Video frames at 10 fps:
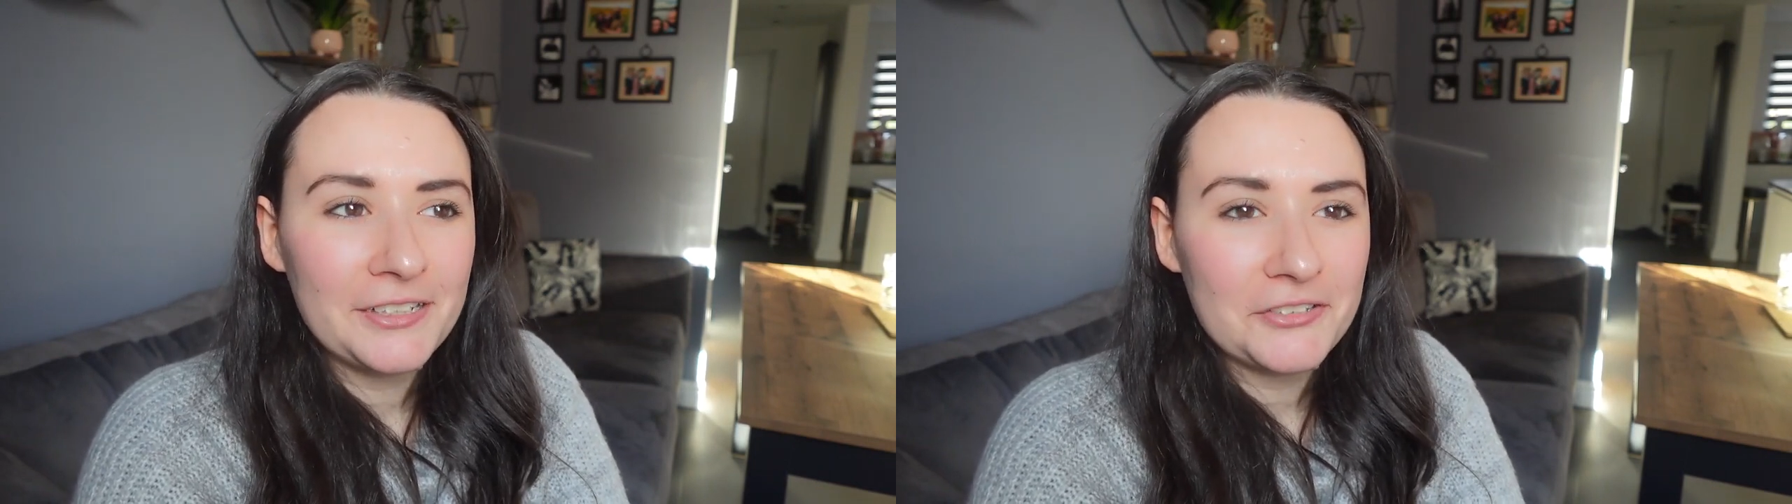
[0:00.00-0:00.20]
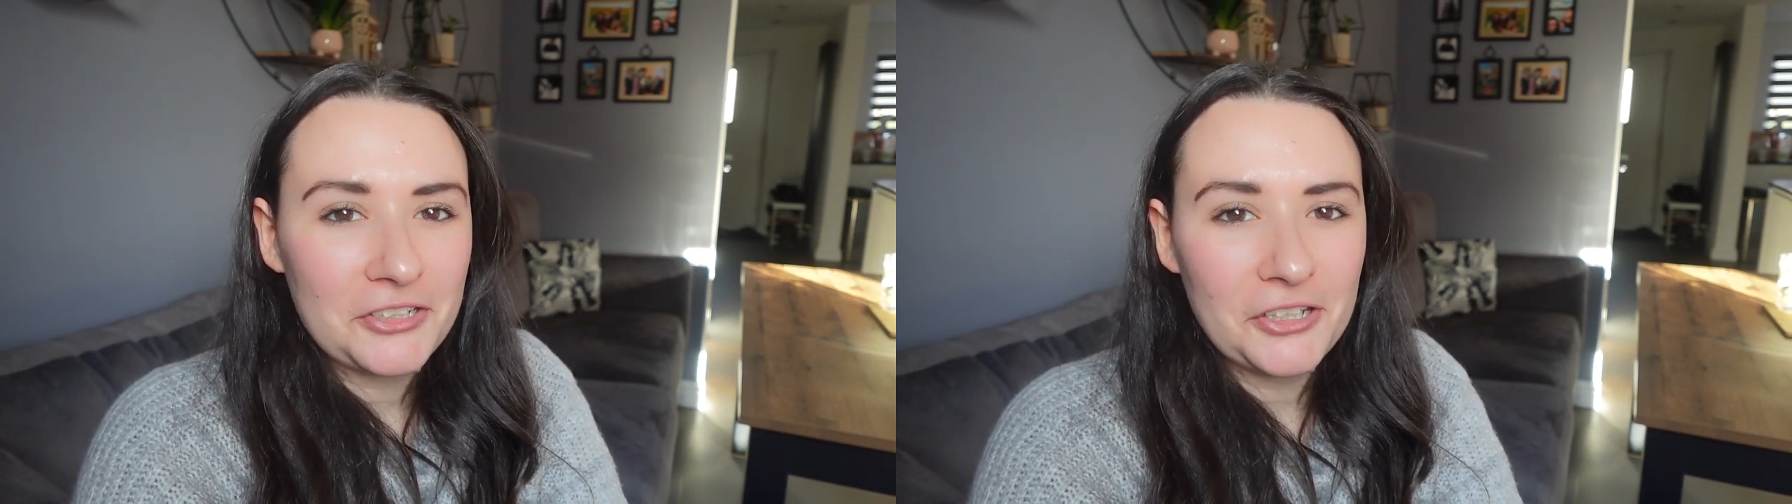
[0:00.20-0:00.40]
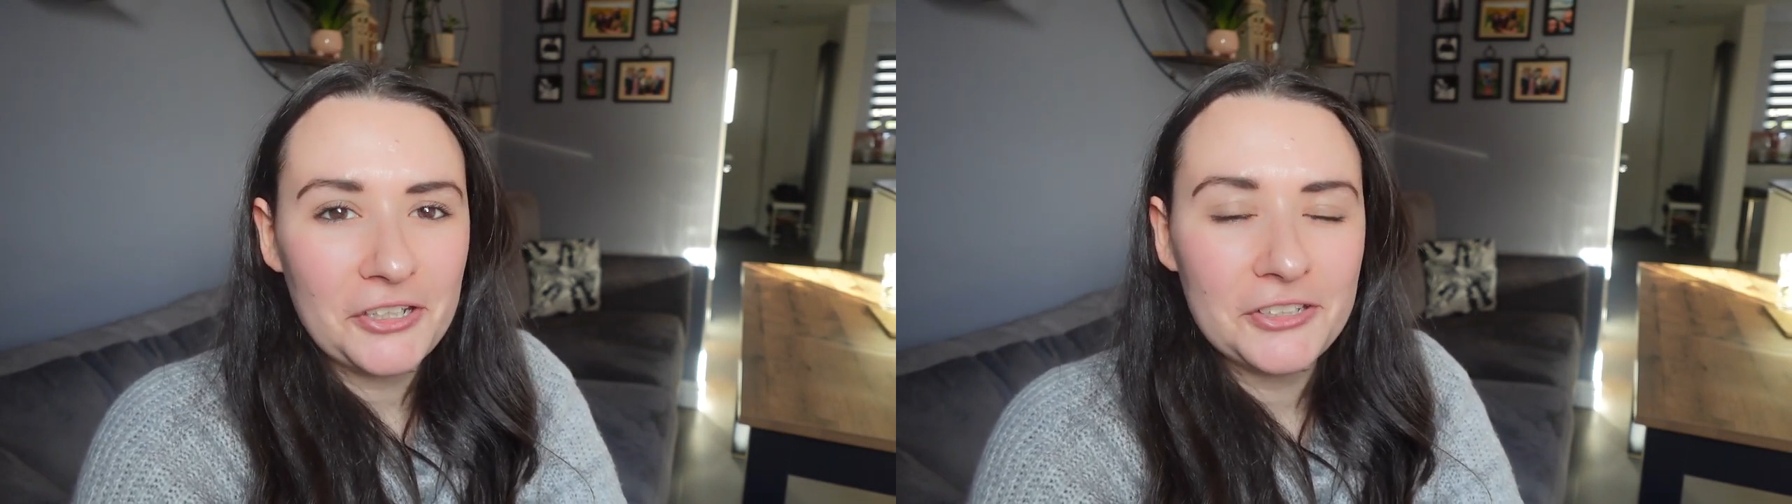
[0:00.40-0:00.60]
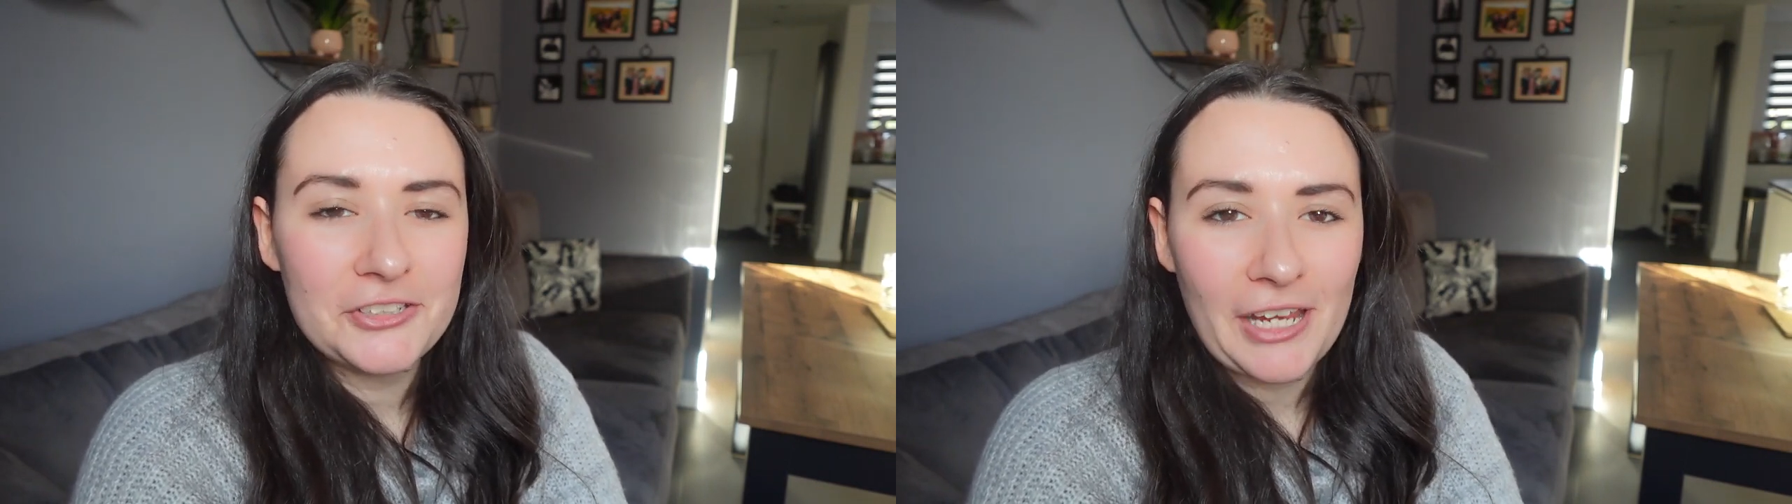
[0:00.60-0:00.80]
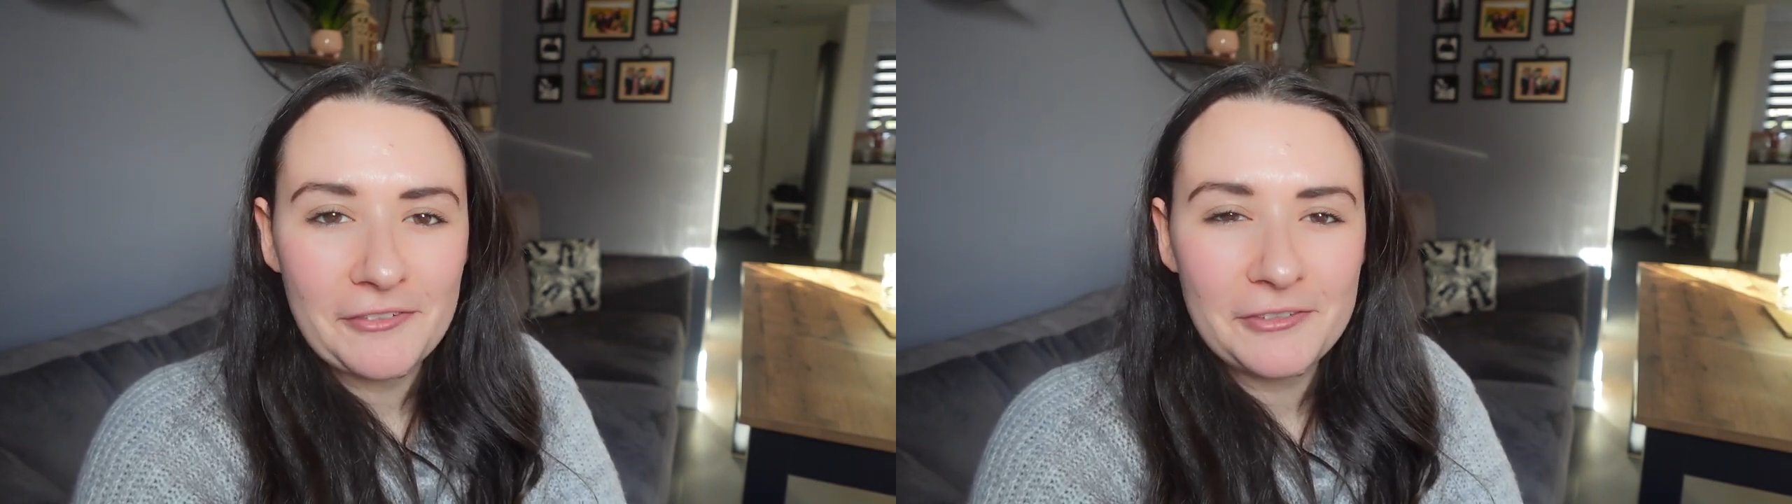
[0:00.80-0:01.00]

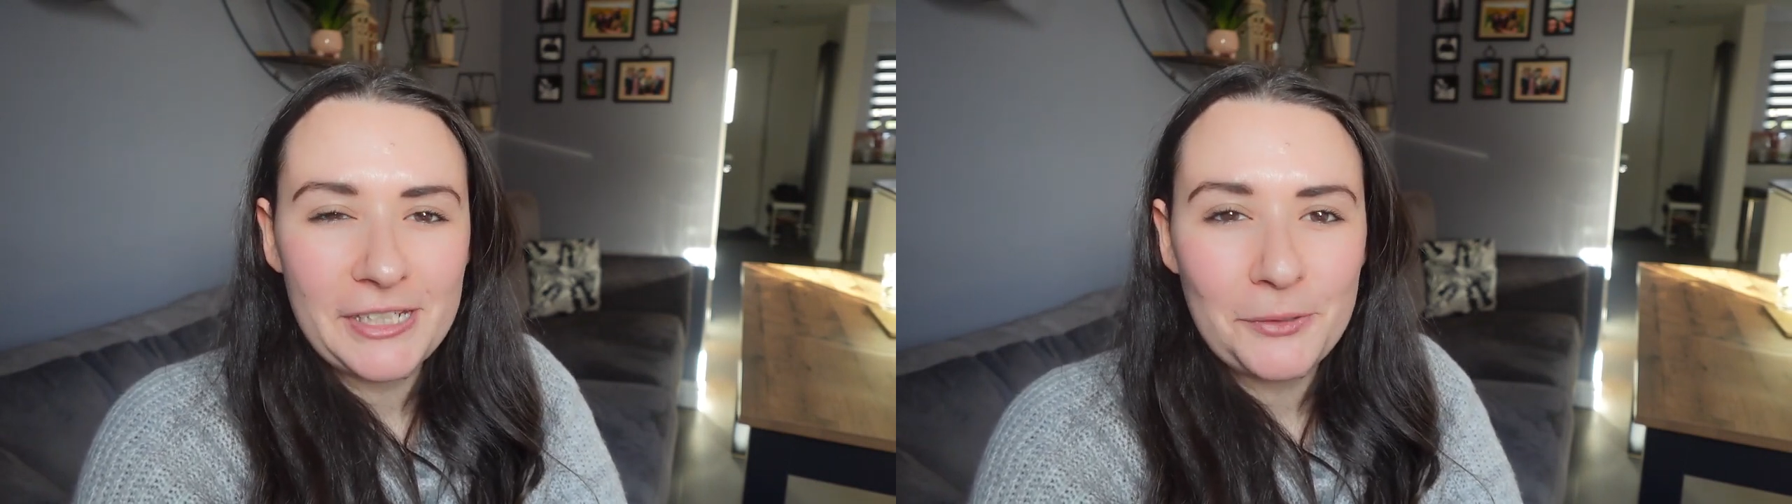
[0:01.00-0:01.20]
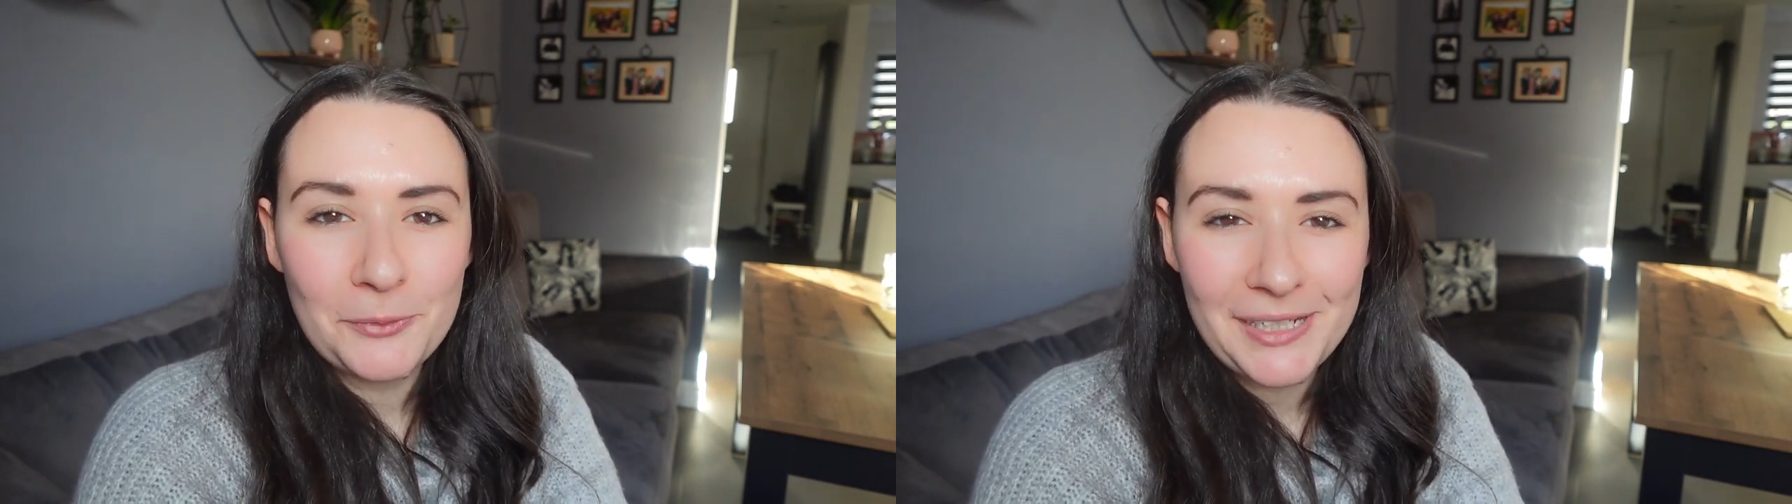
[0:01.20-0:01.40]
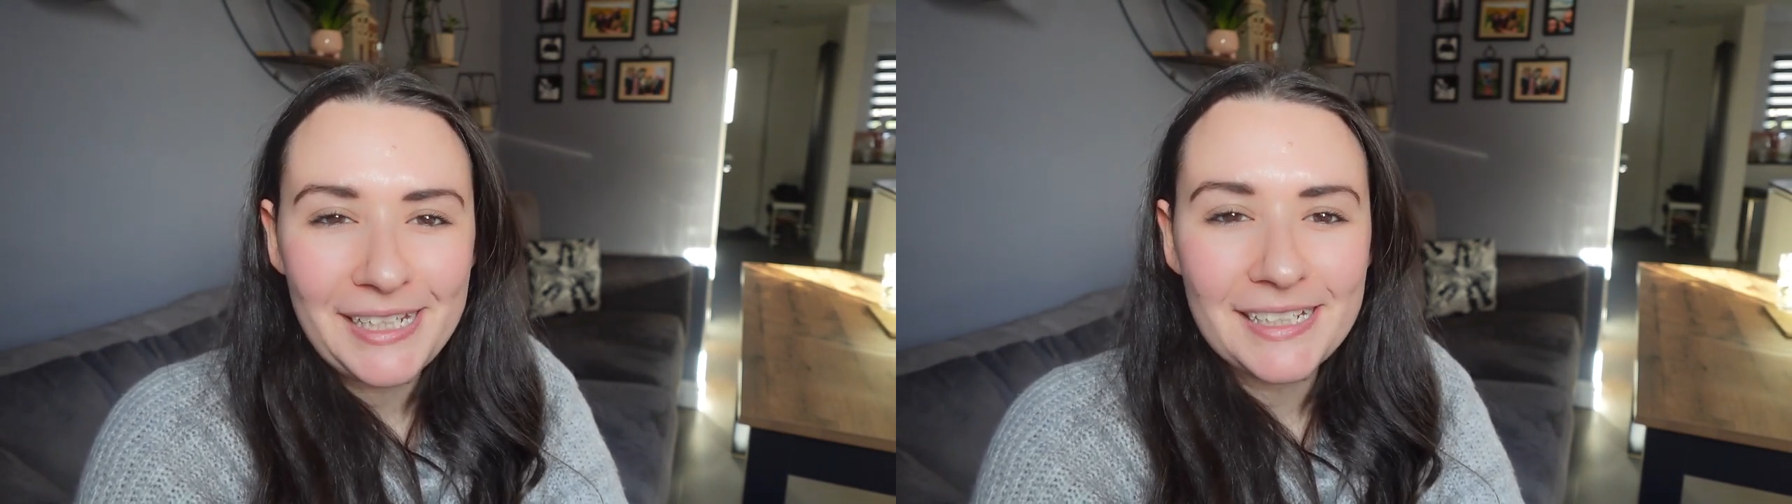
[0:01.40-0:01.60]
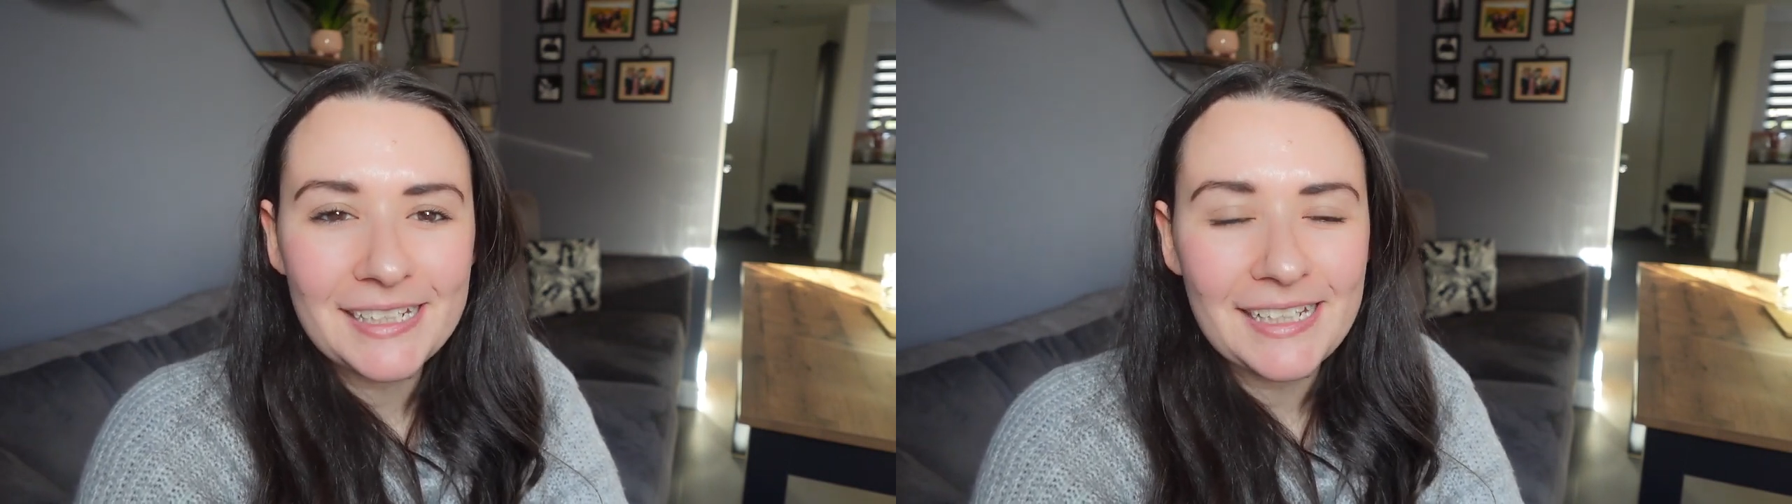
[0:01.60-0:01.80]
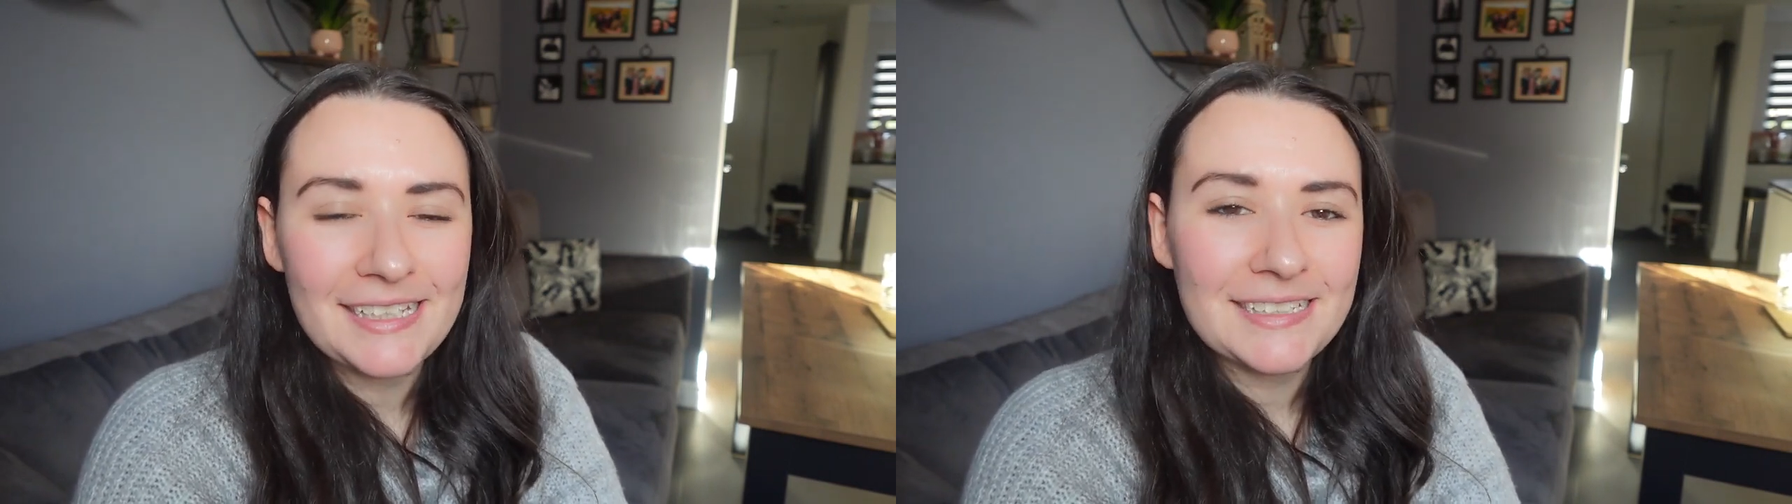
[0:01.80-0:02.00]
church every week.